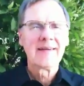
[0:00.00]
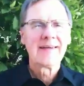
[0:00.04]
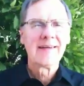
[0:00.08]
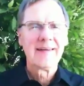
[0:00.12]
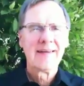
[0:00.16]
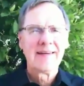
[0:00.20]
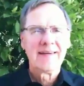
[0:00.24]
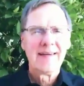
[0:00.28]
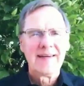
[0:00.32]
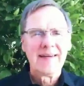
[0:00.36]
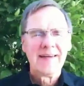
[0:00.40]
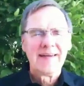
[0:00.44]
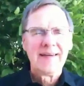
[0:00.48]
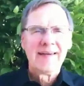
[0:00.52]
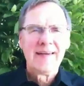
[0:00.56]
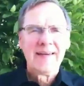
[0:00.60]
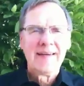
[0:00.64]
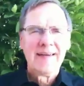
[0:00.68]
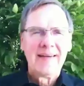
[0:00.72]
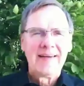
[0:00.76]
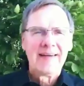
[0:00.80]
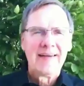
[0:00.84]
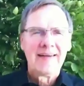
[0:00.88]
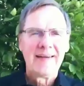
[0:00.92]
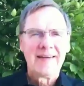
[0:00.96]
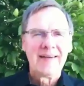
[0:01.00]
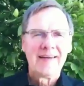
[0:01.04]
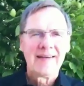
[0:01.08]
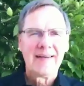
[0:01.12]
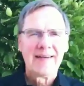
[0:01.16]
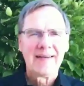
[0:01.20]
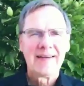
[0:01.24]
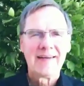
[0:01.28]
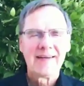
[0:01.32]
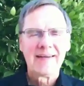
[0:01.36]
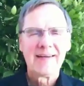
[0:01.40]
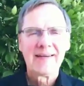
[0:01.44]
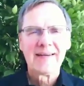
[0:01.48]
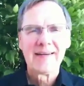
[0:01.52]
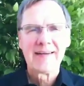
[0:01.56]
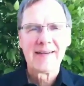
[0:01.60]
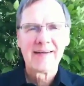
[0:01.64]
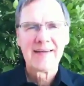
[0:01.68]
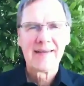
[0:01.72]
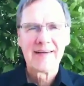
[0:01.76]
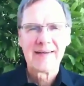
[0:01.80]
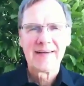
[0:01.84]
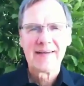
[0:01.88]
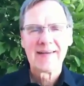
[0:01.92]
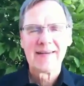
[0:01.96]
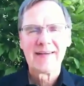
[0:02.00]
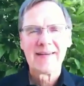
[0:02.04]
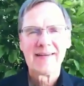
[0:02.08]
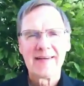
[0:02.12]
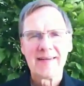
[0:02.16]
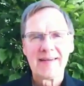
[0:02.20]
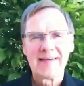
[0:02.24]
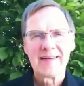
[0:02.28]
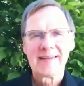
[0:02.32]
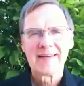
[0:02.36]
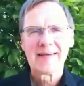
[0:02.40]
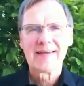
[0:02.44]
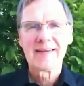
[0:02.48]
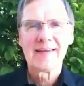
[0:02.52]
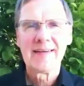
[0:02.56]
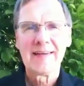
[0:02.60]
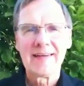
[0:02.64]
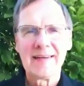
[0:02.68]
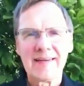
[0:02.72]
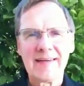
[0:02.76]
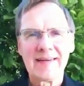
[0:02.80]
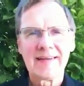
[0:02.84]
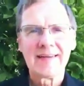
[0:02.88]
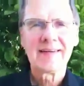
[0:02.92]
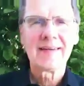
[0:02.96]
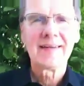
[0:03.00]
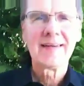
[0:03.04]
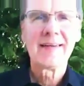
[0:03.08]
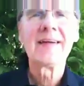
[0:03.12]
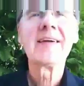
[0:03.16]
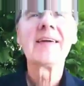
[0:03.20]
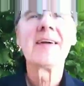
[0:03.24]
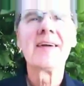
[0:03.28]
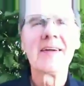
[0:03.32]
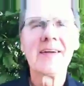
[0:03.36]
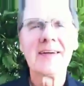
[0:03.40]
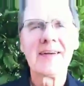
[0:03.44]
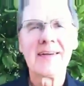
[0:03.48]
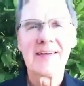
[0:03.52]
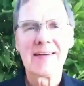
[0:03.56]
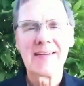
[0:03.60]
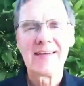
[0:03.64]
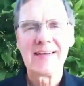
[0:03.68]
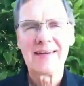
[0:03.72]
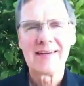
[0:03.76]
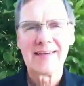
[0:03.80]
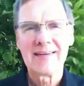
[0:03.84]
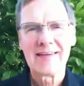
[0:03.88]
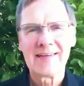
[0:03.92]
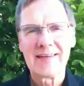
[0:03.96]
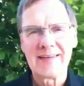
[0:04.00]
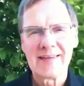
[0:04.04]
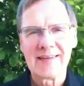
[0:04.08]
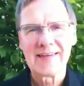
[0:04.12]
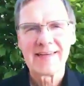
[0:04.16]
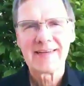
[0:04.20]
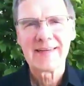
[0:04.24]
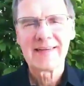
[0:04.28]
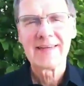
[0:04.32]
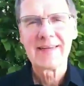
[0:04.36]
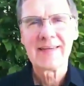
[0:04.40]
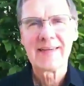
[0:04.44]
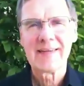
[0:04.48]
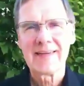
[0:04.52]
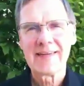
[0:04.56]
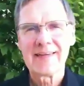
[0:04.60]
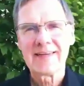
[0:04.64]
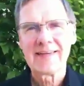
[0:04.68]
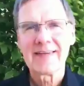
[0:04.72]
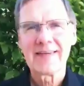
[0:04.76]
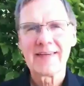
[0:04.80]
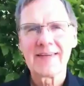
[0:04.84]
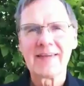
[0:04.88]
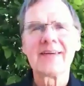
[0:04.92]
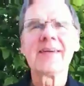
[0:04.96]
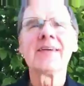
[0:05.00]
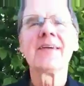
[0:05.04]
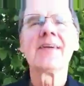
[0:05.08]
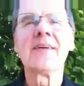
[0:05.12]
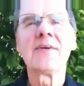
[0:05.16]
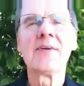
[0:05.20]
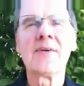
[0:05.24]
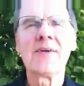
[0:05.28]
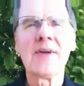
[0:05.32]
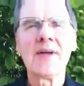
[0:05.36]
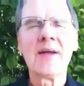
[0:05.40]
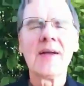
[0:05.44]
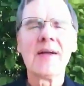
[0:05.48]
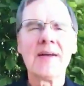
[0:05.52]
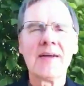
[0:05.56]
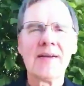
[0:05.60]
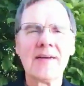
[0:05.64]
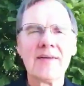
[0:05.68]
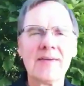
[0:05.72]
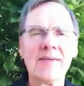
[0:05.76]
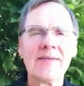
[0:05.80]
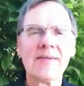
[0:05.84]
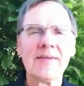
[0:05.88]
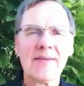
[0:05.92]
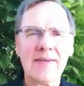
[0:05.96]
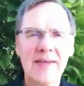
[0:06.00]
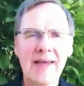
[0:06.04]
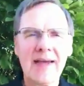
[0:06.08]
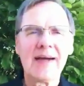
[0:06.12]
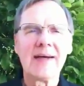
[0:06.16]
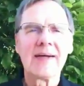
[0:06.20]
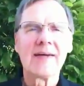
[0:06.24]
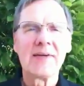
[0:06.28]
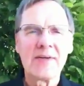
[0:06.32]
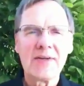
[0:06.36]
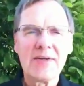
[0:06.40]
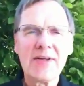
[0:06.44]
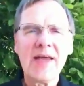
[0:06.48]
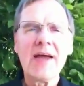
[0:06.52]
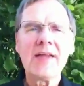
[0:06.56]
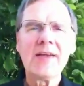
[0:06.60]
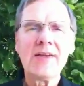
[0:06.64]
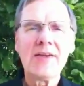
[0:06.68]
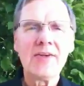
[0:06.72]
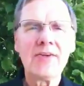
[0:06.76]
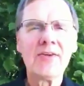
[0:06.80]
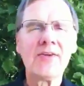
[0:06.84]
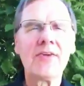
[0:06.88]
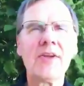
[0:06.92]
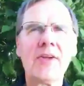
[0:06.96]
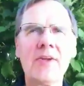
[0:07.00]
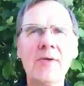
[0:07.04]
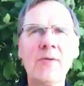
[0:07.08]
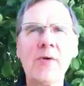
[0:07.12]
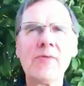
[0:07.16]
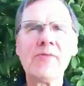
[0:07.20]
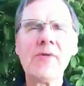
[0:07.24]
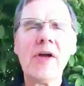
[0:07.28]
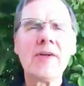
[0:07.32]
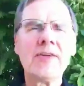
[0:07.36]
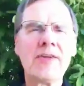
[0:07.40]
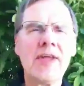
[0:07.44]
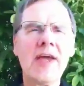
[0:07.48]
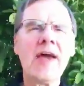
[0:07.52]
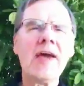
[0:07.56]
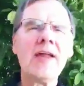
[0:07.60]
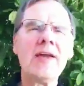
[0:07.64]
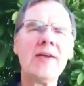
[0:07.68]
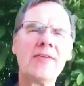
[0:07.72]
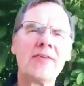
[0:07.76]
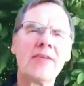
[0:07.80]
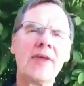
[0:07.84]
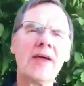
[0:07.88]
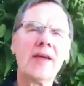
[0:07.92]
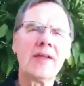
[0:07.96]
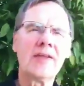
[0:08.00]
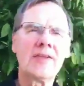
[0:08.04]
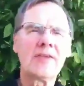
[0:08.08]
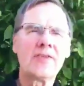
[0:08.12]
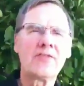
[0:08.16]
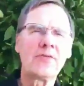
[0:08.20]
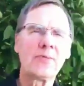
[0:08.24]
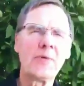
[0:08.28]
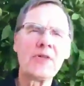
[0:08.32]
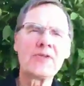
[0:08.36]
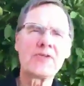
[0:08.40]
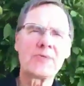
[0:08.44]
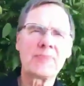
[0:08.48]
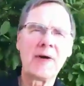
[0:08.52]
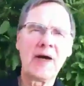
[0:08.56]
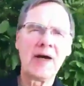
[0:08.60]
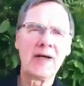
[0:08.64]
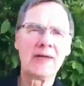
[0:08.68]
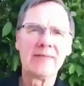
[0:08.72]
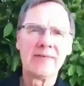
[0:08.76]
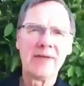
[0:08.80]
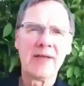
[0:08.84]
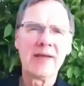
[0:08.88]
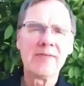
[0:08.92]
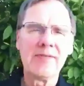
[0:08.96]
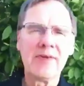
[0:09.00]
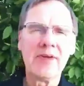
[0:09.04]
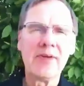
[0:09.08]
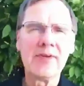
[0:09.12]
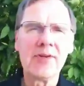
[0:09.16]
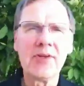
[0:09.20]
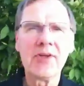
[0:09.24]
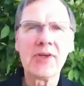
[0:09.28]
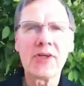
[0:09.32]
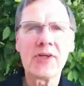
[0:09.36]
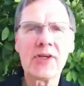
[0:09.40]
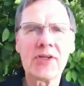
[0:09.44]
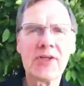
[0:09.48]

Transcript: Bob, so your job is projecting the future and out a bit 10, sometimes 20 years, correct? Yeah, 10 years. We find 10 is kind of the sweet spot. If you look